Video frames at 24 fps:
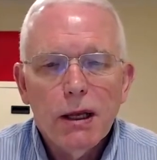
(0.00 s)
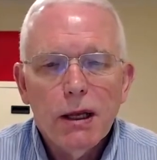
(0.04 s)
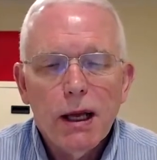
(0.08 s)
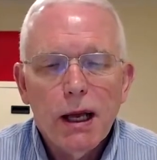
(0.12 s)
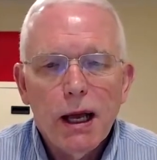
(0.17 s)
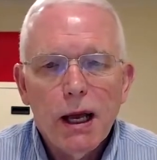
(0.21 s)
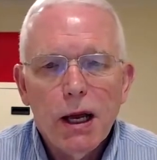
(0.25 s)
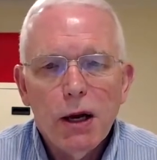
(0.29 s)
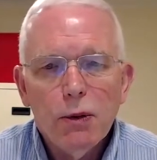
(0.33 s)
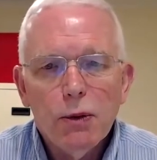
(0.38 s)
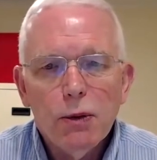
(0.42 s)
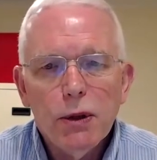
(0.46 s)

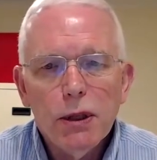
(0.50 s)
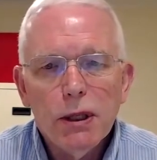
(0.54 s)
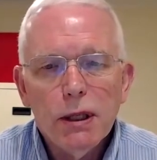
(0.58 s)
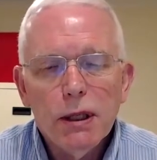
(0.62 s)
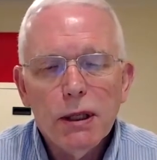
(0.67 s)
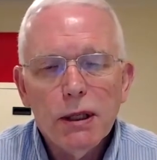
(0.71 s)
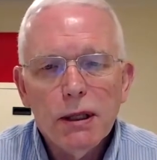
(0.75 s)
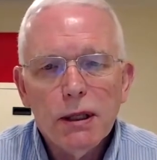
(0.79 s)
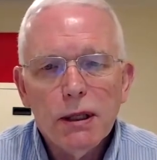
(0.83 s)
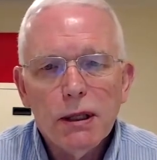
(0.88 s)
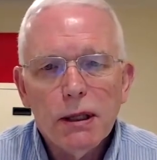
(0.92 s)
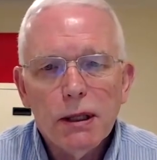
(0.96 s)
how we
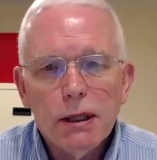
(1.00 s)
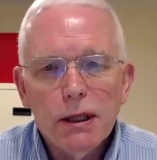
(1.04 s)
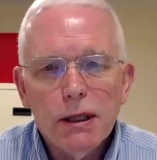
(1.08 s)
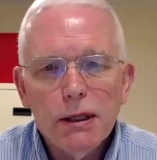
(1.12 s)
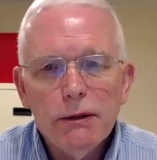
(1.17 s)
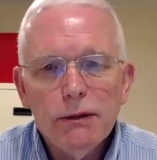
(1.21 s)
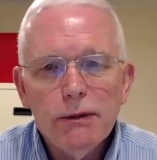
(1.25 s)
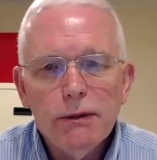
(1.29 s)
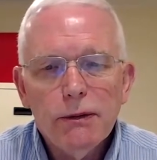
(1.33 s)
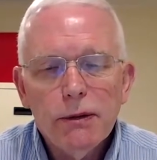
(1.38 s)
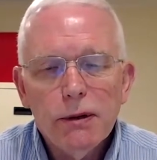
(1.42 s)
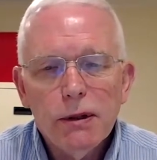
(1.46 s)
can
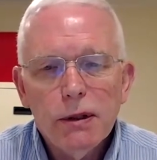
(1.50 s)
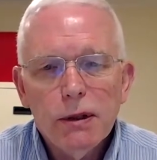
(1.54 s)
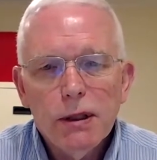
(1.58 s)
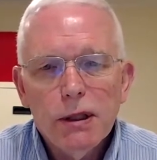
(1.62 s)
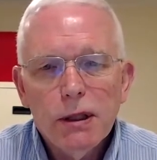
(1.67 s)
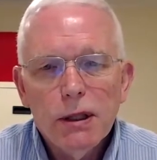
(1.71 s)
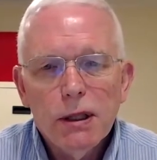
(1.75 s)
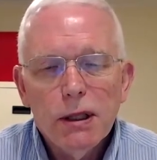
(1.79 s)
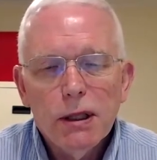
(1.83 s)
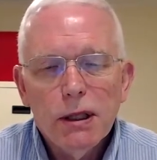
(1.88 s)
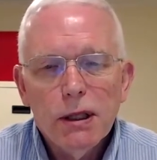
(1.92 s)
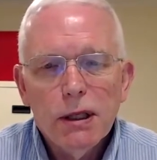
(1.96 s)
live
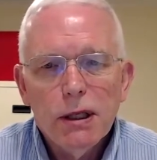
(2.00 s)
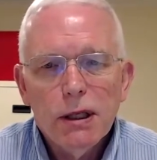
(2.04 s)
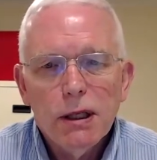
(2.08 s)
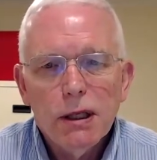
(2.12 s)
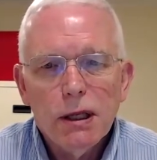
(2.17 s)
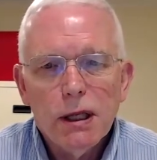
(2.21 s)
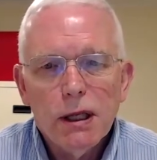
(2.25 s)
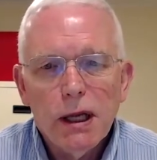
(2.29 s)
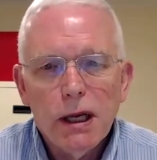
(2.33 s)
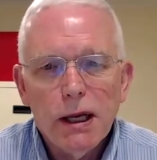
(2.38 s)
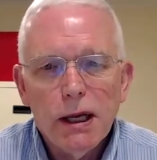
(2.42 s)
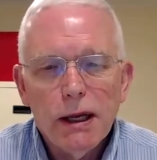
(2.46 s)

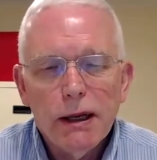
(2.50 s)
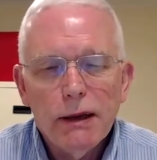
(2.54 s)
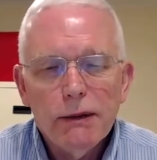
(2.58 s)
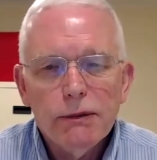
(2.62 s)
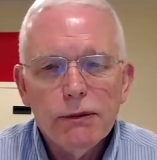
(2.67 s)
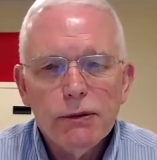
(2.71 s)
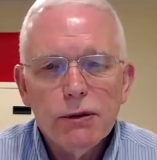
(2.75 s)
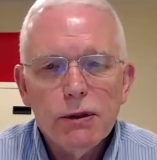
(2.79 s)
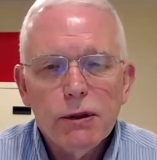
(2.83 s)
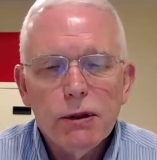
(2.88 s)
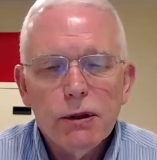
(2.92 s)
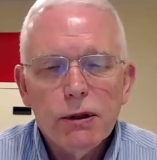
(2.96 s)

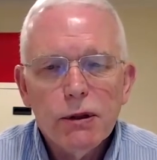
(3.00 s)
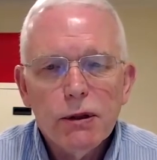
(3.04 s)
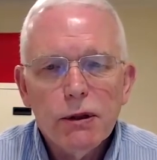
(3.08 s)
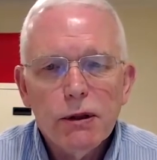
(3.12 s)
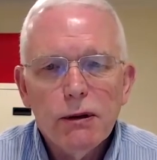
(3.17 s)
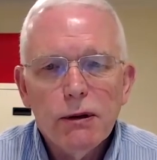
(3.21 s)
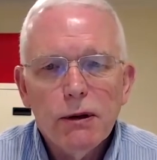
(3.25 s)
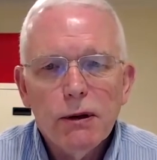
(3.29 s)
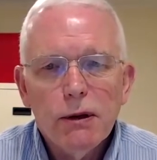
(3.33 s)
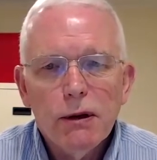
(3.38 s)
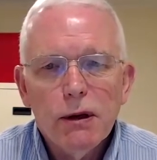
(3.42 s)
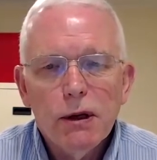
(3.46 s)
lives
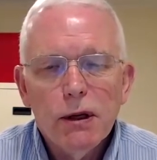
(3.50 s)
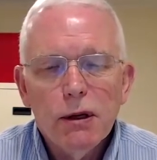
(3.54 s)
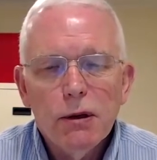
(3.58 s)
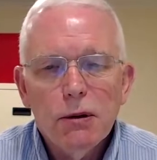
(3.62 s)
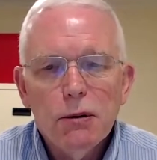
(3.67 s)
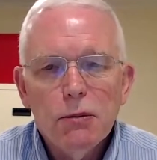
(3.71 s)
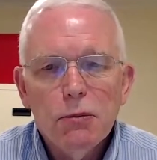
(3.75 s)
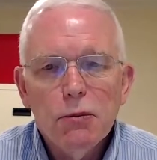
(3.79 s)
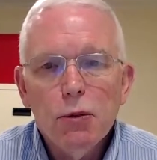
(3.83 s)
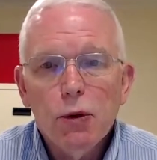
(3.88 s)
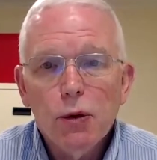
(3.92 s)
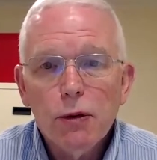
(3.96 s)

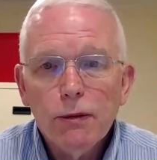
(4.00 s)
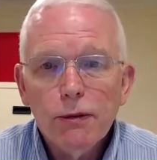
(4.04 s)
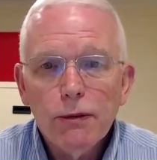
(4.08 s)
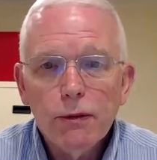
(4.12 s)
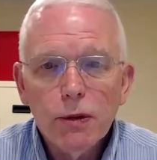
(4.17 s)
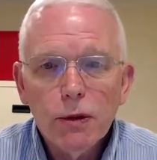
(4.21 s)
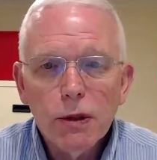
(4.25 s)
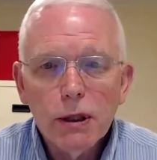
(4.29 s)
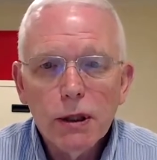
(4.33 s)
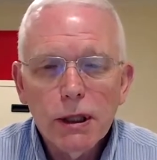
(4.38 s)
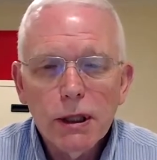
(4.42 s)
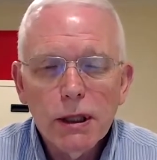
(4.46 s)
more
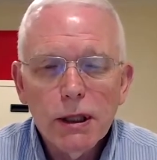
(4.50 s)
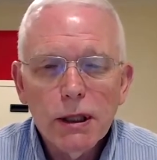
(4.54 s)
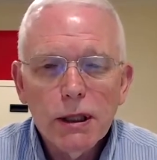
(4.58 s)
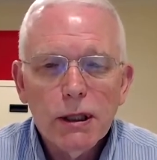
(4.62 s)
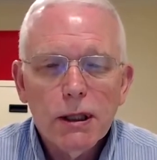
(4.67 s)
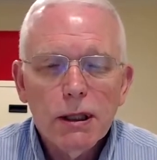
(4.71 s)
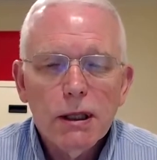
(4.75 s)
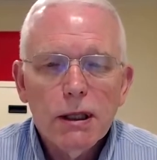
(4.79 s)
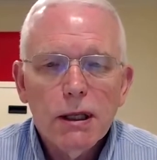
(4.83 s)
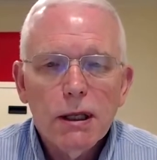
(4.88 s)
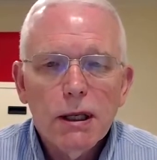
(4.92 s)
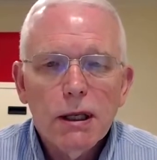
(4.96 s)
fully,
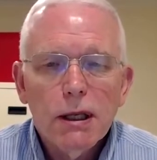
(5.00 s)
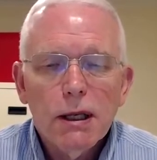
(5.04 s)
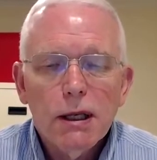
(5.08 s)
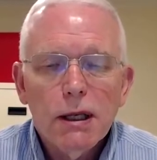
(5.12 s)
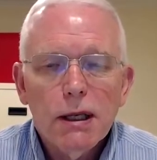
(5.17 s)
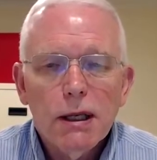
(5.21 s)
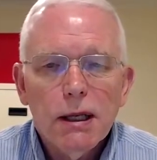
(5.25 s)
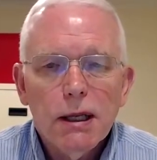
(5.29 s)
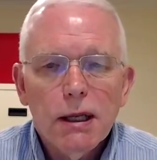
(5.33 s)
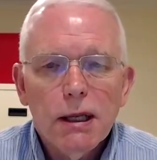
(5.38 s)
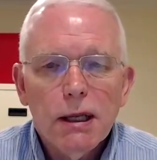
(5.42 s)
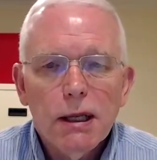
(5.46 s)

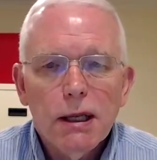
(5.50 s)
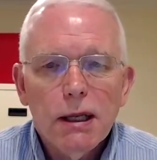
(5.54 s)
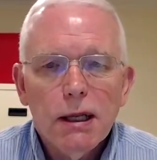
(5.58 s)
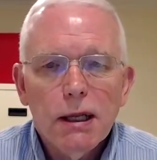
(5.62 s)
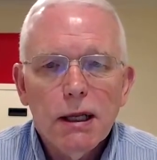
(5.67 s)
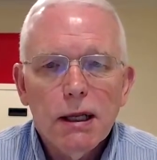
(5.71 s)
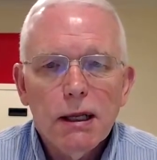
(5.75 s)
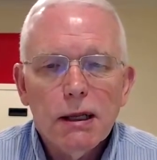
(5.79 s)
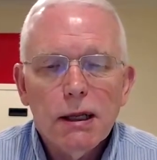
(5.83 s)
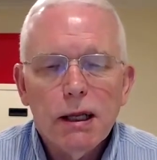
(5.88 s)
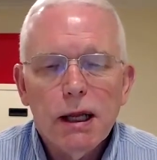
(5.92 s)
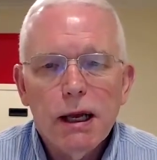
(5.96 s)

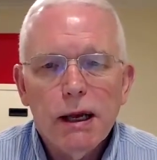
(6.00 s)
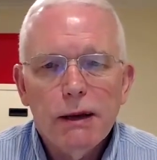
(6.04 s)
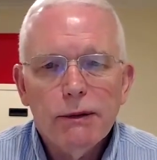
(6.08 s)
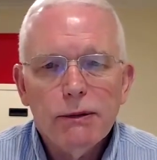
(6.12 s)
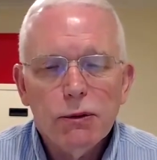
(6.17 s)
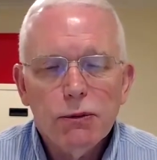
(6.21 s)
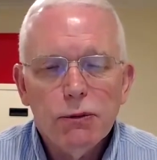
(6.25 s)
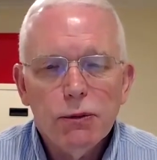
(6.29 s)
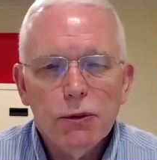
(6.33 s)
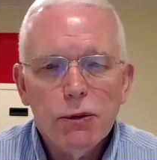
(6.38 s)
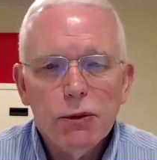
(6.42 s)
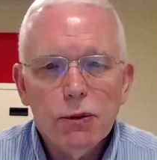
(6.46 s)
lives
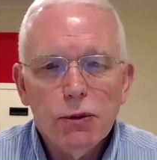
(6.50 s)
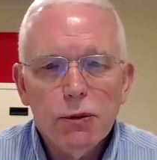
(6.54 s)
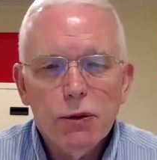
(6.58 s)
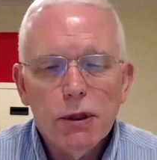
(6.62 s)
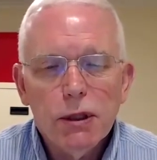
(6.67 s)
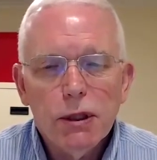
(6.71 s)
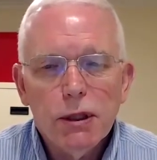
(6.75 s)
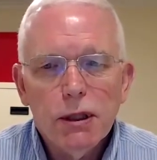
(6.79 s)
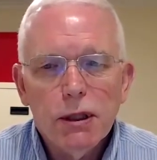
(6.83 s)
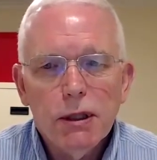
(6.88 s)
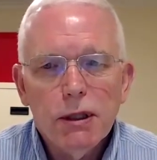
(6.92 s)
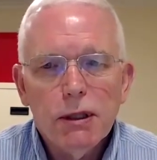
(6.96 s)
in which we
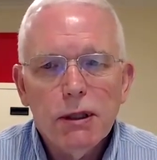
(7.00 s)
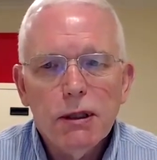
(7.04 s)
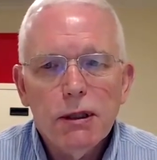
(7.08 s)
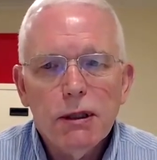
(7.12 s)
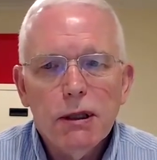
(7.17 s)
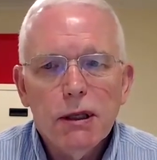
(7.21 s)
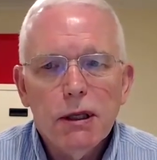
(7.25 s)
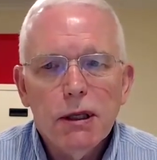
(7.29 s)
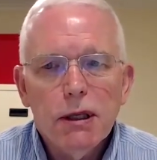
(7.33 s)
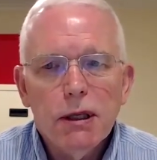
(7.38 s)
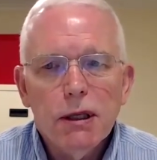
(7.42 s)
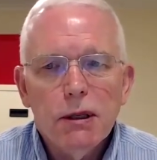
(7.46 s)
can
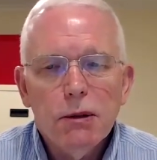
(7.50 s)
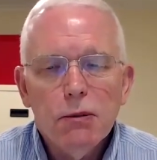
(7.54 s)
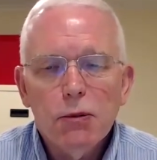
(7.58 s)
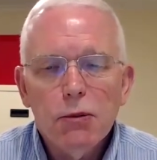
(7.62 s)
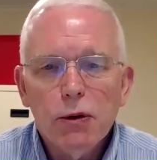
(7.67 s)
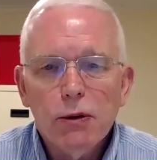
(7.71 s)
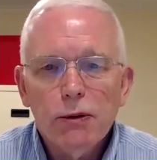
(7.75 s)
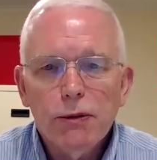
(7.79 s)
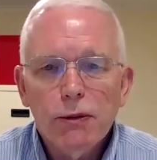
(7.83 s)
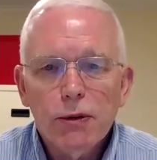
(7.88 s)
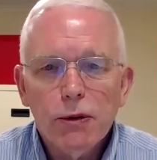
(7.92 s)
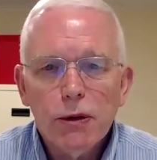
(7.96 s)

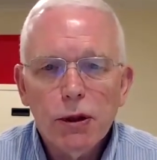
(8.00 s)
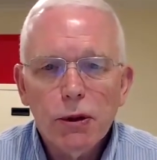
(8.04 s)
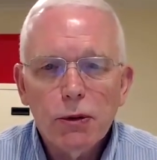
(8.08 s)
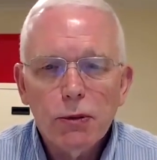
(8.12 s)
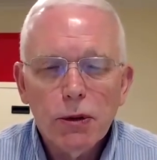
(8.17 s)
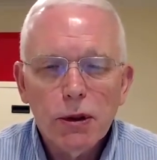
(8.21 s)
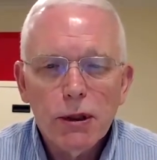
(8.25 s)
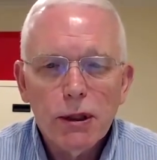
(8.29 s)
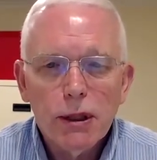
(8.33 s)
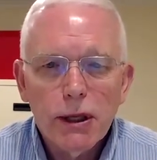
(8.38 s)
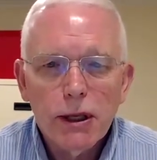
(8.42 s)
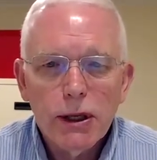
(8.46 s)
more fully
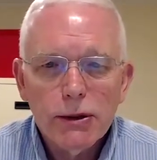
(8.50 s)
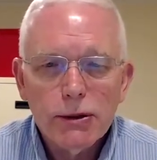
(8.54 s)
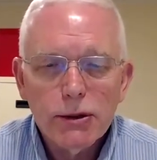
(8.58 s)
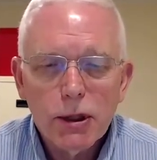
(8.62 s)
realize